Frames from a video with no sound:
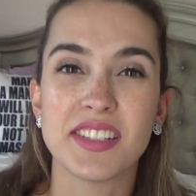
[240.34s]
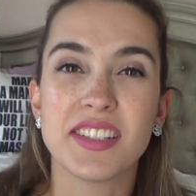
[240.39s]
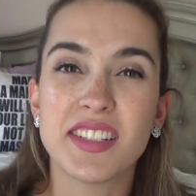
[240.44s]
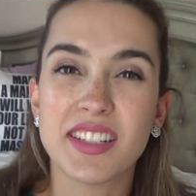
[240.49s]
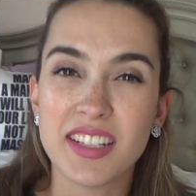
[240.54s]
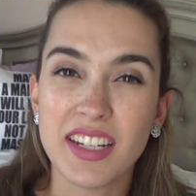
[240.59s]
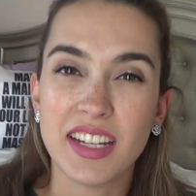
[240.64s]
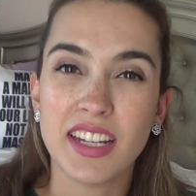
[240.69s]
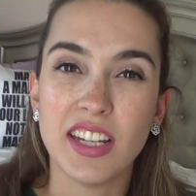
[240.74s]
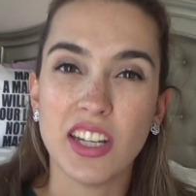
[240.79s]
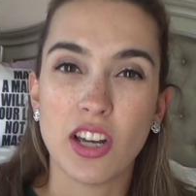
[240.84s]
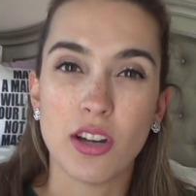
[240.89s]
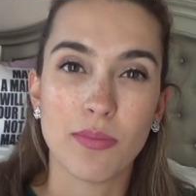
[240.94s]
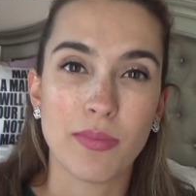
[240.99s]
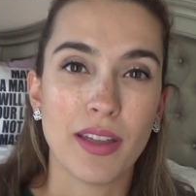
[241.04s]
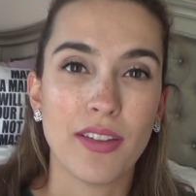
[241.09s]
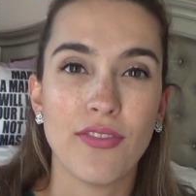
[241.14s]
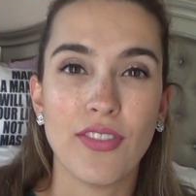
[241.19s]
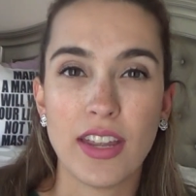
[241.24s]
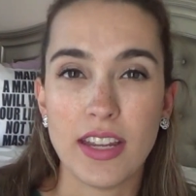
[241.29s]
sticky on
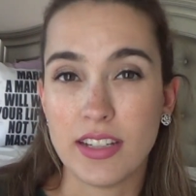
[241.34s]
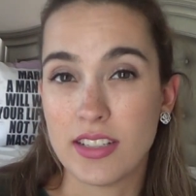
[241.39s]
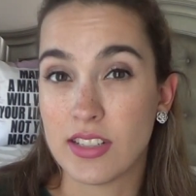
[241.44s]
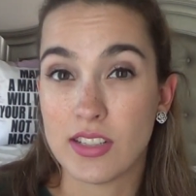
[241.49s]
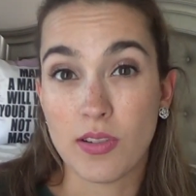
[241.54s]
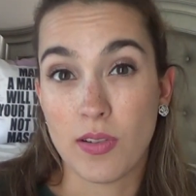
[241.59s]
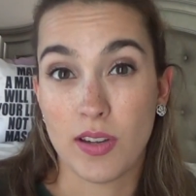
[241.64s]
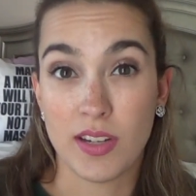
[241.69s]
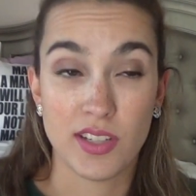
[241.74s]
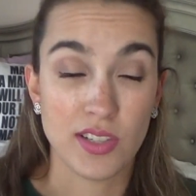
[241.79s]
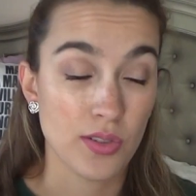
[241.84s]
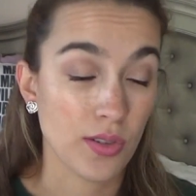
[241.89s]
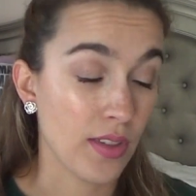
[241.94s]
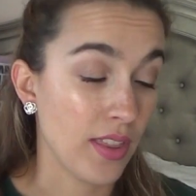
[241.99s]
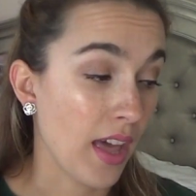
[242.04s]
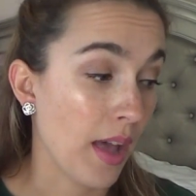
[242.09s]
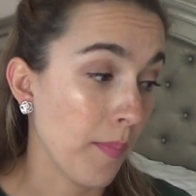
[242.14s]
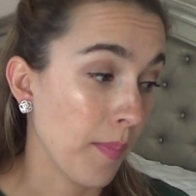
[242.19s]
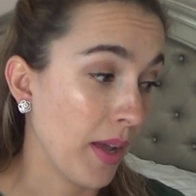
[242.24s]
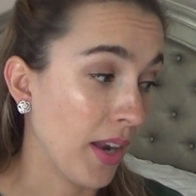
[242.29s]
my face so I enjoy
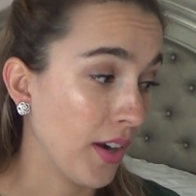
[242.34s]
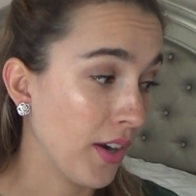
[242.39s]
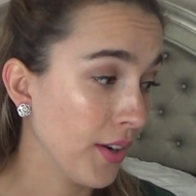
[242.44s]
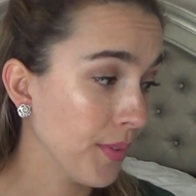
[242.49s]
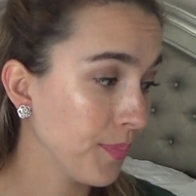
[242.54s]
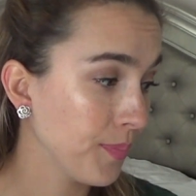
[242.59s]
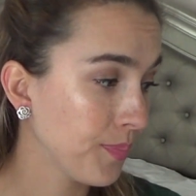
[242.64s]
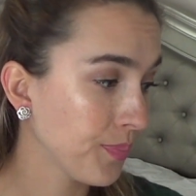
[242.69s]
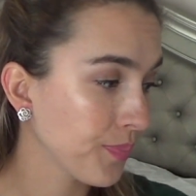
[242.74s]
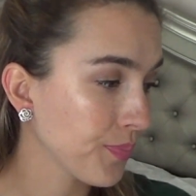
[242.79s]
that better.